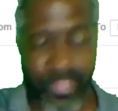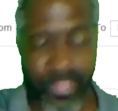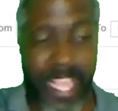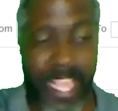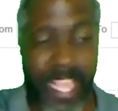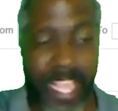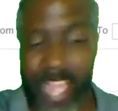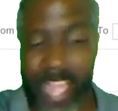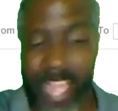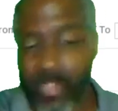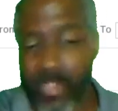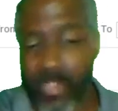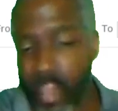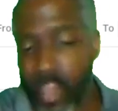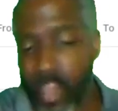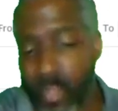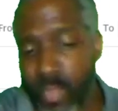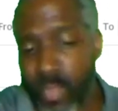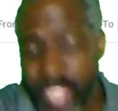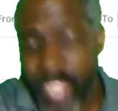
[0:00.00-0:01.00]
And that was
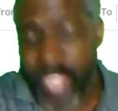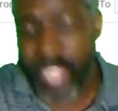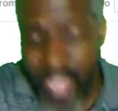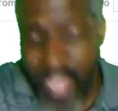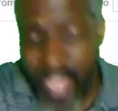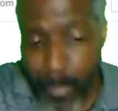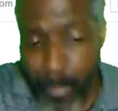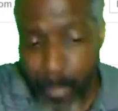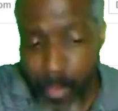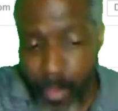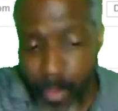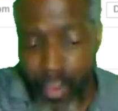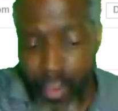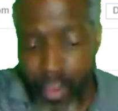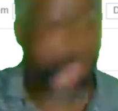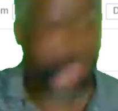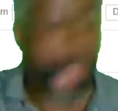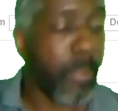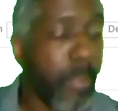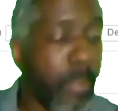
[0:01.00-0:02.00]
only capable
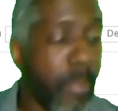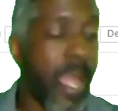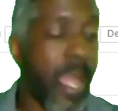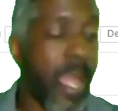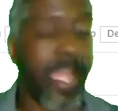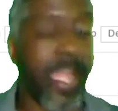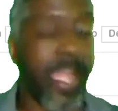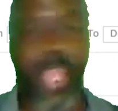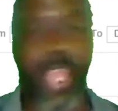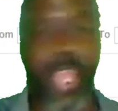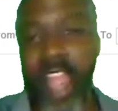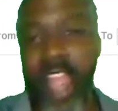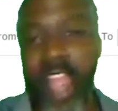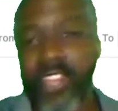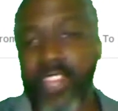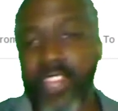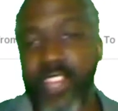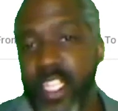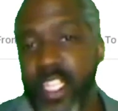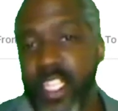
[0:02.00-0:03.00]
by
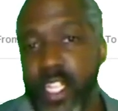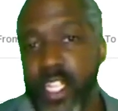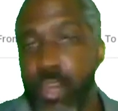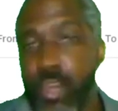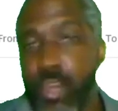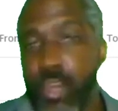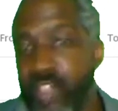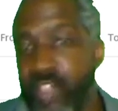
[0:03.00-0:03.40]
having these low